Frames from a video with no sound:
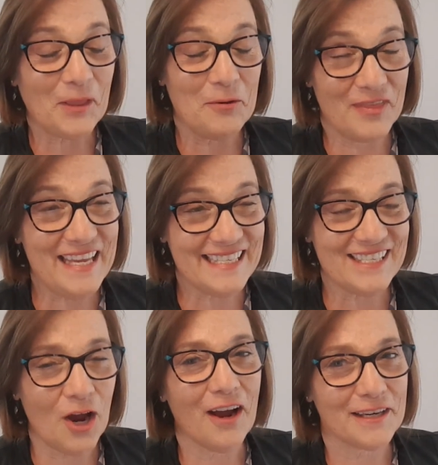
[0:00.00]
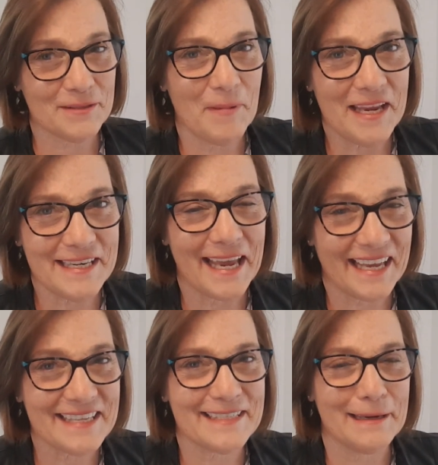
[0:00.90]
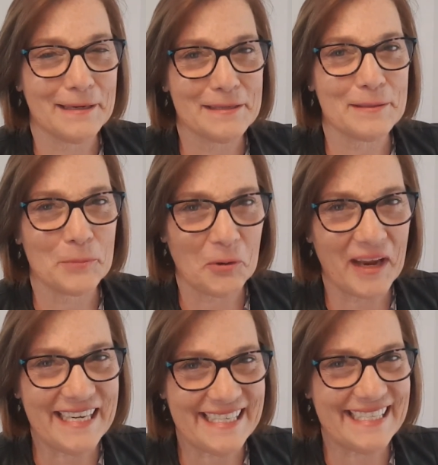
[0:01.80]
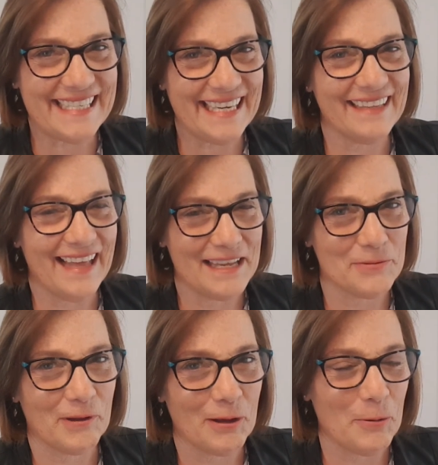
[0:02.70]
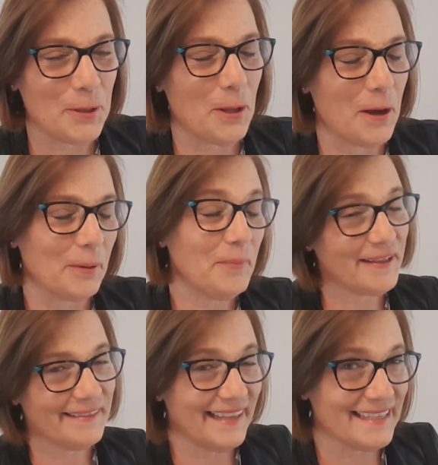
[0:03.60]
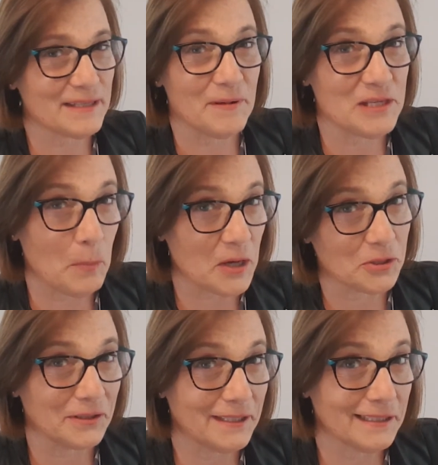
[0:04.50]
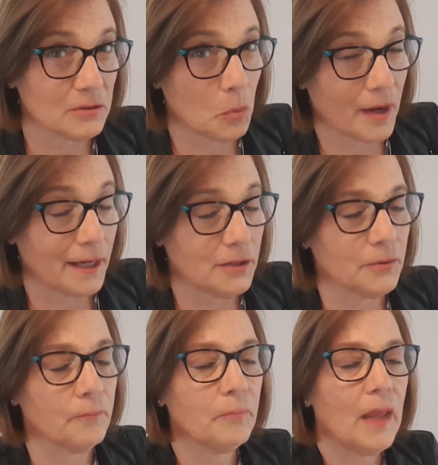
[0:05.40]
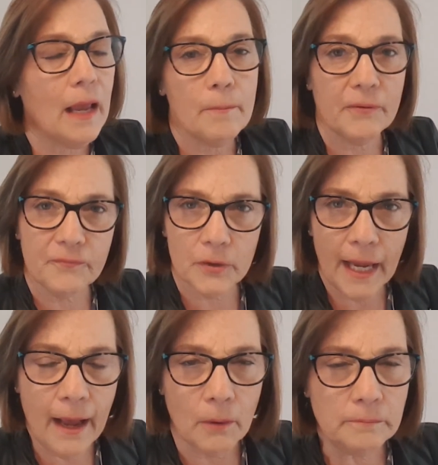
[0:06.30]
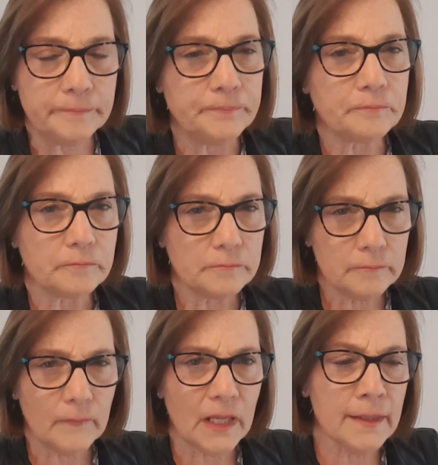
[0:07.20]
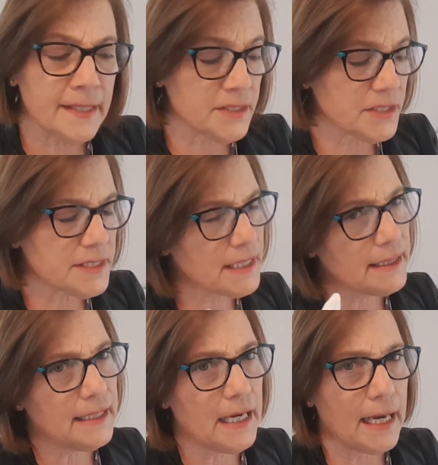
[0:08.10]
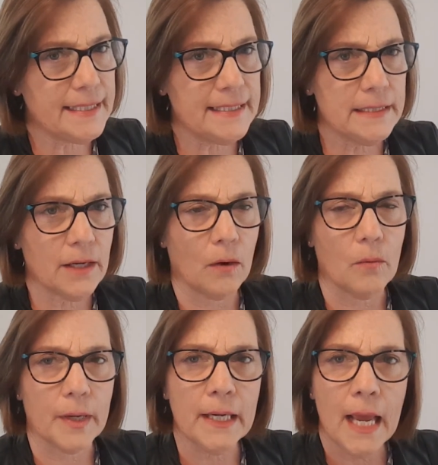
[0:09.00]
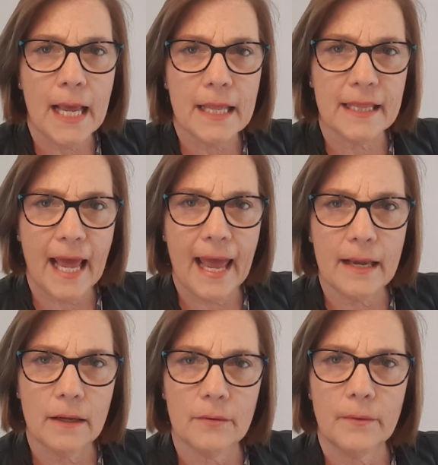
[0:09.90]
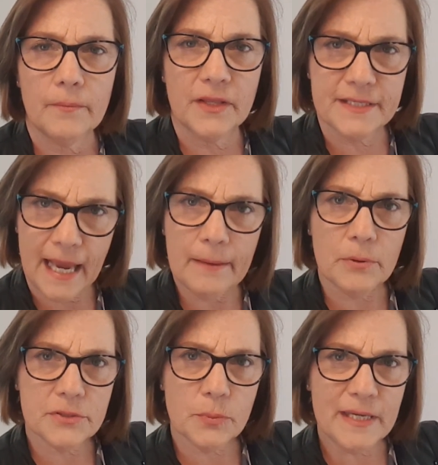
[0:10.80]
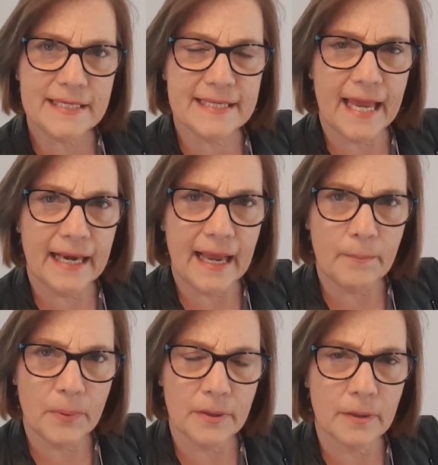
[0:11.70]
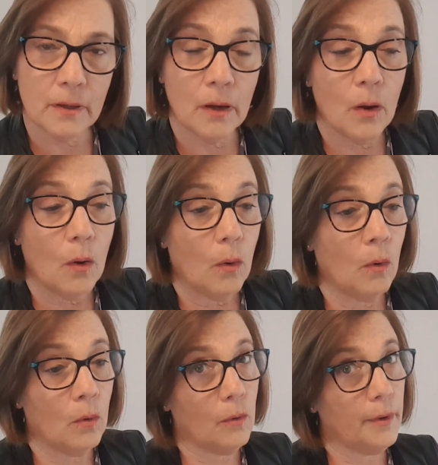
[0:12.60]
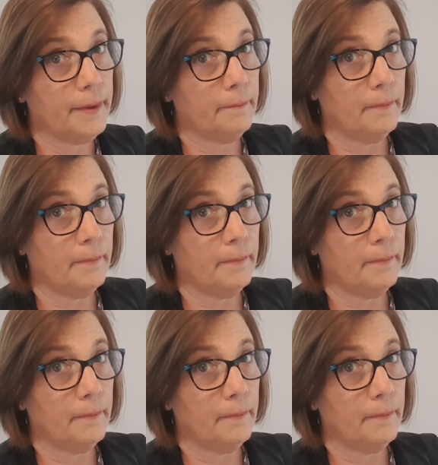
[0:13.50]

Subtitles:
these talks may take us into some great detail as we go along. But that's my specialty. It's what I do. But for now, let's just get the idea going that the tables we set up, or it